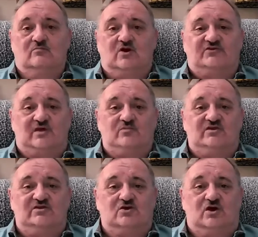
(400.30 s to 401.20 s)

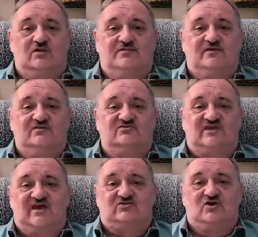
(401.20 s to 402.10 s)
multi-million-dollar things
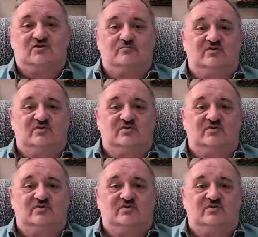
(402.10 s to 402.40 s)
tacked onto